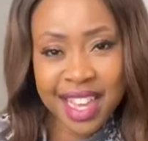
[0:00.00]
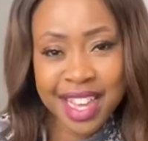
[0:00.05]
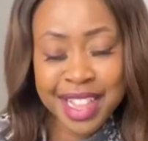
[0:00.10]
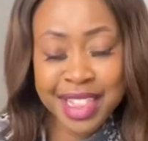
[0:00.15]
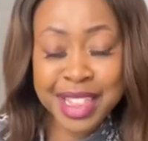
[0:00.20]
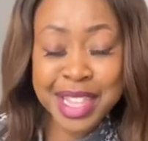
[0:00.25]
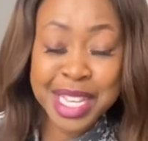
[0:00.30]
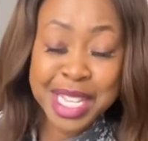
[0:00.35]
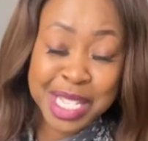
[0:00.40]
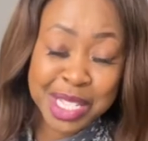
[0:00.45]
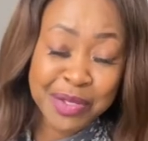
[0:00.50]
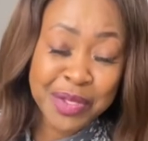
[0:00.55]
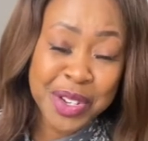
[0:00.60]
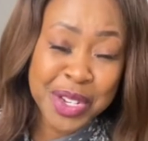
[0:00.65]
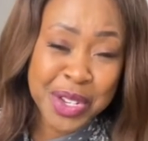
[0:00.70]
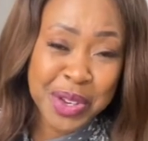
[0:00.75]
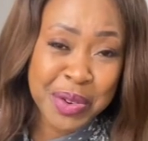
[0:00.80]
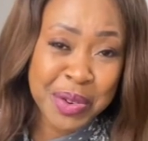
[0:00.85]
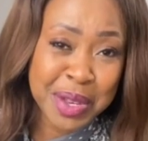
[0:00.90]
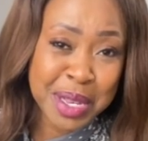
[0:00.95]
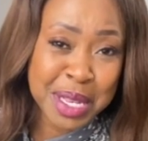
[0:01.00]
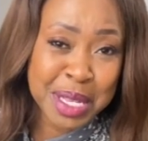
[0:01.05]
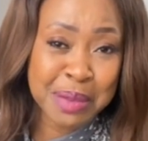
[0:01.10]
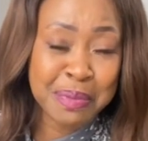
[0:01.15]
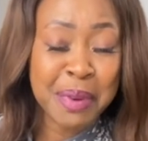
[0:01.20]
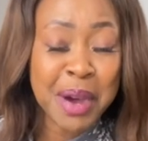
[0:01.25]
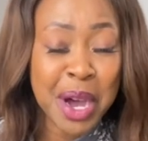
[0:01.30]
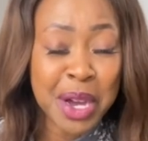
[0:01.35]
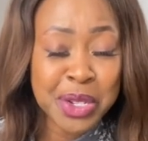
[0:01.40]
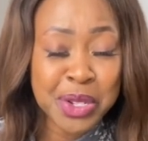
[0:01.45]
This video is
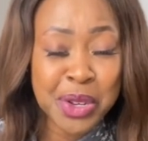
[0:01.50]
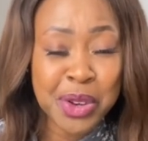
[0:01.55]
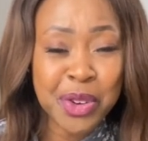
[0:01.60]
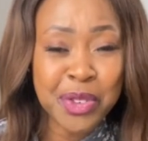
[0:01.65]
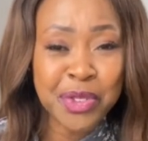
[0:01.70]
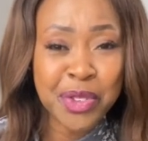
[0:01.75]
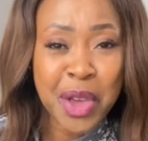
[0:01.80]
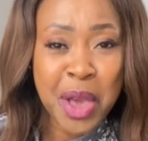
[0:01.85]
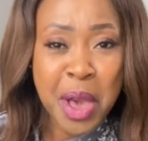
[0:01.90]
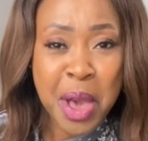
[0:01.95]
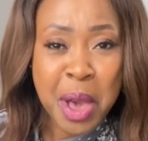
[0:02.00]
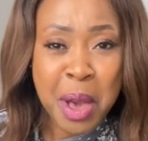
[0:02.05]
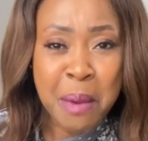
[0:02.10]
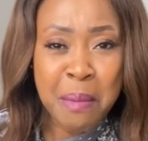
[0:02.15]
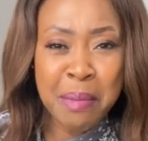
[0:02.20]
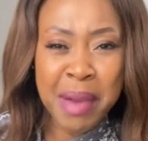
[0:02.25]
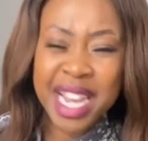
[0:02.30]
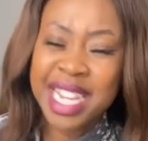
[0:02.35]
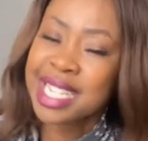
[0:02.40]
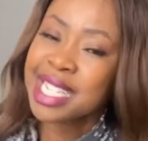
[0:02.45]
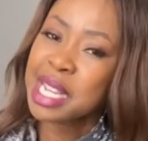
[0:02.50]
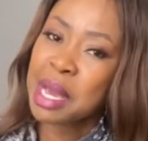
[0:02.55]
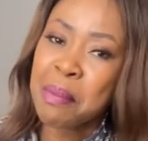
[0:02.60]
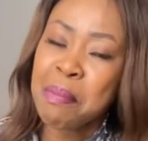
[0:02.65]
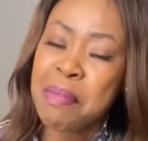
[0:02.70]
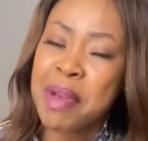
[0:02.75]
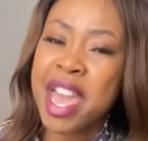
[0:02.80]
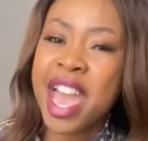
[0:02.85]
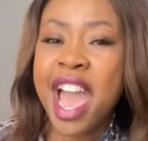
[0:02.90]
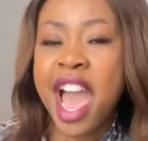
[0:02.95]
part of my
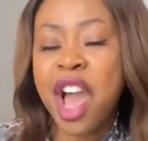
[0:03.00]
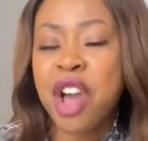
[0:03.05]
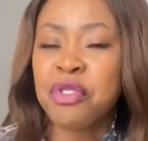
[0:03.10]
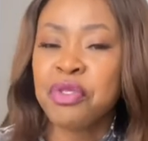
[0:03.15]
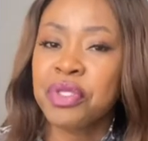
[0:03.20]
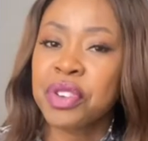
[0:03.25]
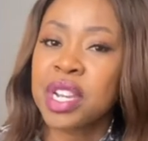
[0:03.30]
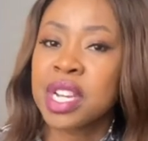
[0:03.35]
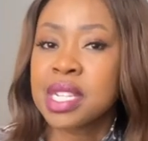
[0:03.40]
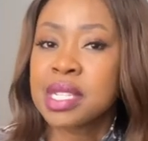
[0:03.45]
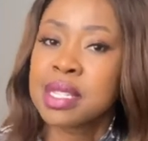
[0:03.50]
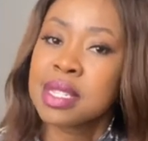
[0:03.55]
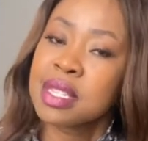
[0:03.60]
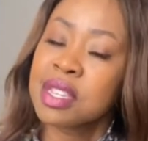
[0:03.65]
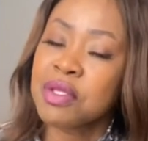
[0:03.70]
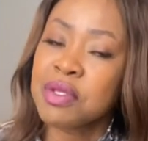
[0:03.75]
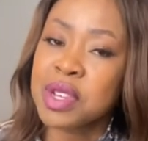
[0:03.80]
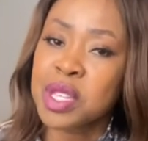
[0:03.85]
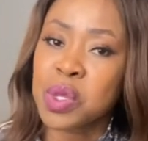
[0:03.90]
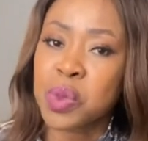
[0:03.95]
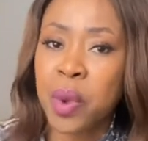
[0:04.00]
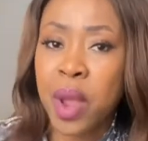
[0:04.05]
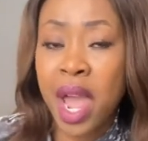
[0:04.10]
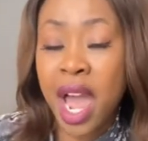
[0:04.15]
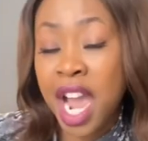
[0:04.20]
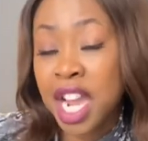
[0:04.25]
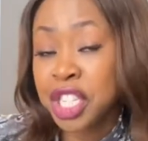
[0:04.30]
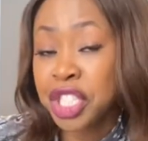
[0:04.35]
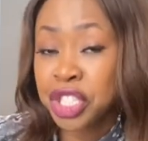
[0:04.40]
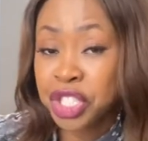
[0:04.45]
Tembea Afrika series, where
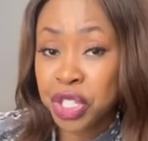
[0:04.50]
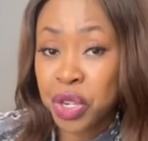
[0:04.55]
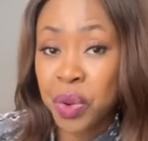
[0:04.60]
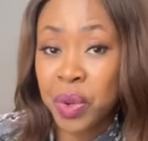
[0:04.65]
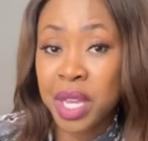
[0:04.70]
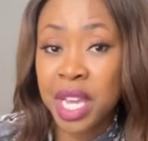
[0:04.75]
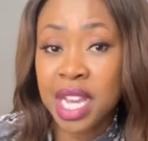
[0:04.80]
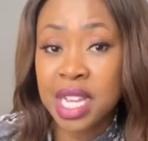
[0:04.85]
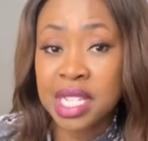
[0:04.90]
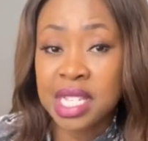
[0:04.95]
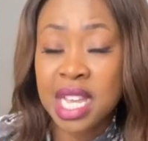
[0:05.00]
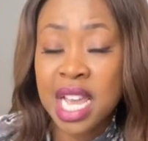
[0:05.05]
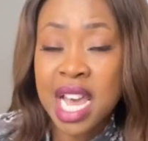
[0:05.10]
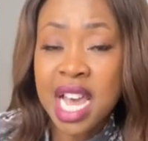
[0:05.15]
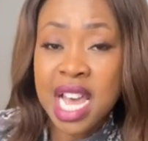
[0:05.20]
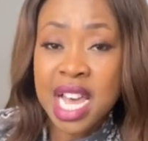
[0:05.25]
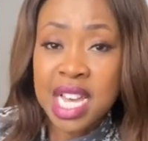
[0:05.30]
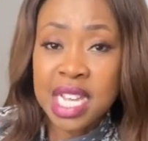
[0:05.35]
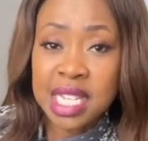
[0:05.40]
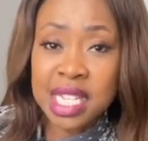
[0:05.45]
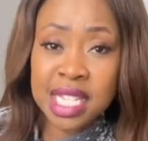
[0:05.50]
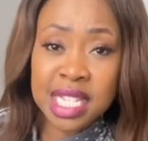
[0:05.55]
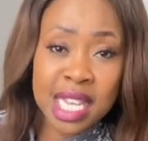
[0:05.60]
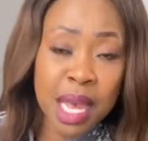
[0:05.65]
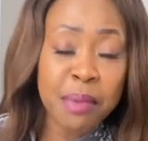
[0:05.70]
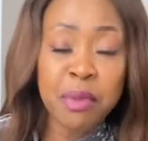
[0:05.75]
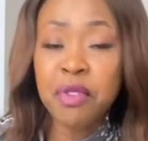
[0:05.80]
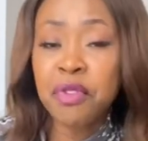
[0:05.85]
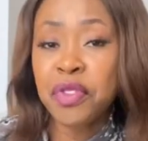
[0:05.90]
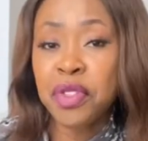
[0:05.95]
I showcase
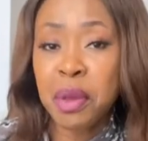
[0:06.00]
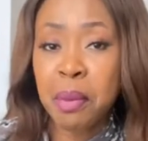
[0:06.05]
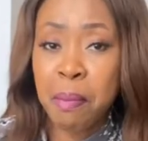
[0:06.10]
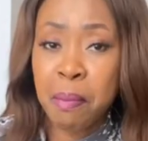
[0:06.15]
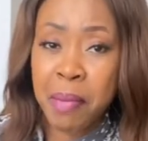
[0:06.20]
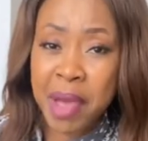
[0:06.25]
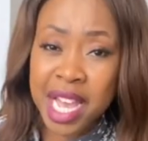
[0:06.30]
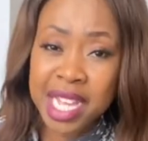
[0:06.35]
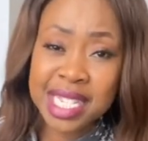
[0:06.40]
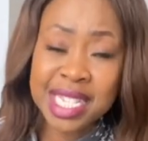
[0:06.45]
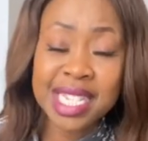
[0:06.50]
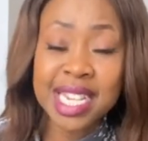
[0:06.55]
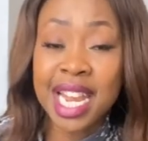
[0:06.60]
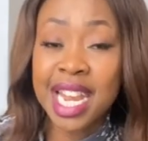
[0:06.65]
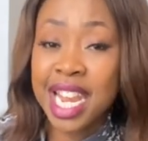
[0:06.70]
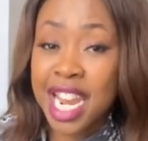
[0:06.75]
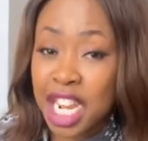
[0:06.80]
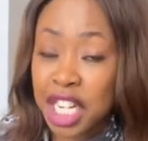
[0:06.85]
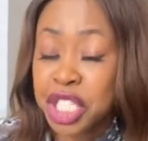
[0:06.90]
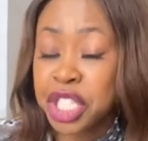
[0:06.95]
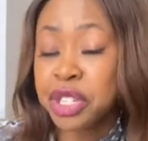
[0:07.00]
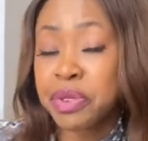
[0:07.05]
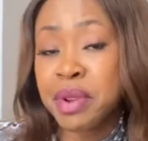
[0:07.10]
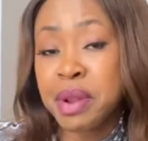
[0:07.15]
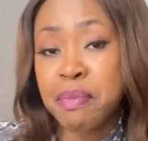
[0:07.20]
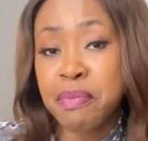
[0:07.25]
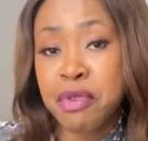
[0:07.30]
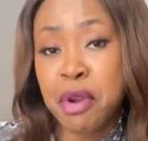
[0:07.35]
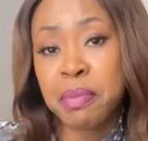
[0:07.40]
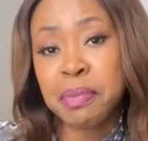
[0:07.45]
some of the best
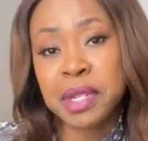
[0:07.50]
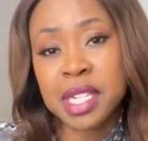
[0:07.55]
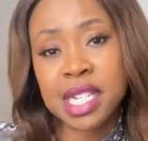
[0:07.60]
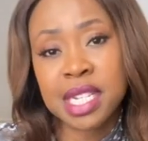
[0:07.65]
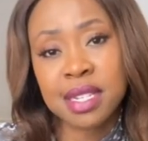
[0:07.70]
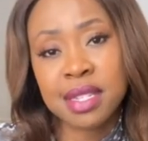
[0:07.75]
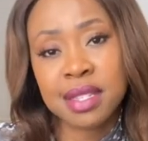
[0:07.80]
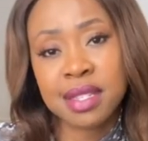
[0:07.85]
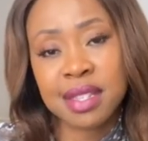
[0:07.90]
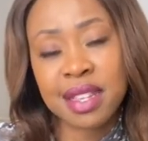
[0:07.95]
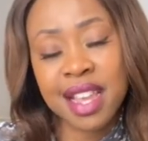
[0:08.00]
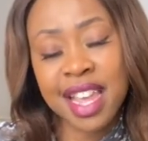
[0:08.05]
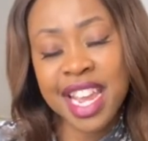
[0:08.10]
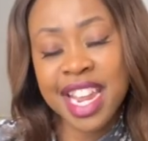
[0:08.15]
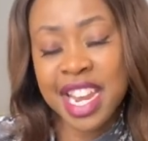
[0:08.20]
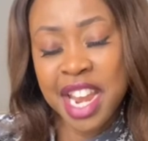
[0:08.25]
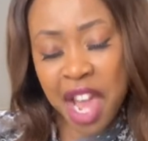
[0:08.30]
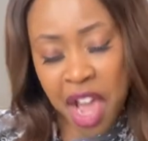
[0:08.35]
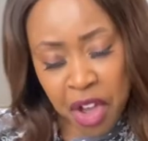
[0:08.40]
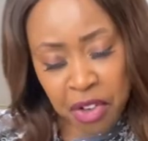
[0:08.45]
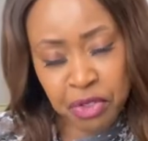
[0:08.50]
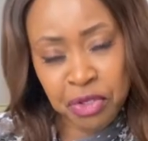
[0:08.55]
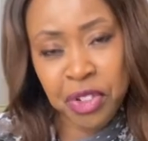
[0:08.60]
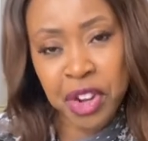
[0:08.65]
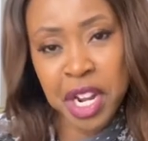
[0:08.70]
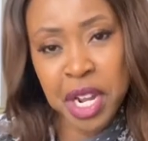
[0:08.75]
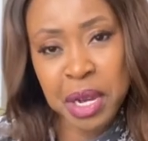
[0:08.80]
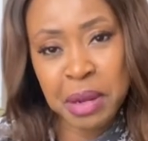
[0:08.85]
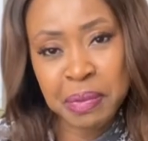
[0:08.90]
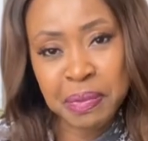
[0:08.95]
luxury properties in
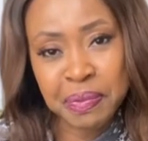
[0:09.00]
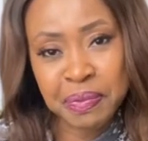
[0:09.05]
Africa.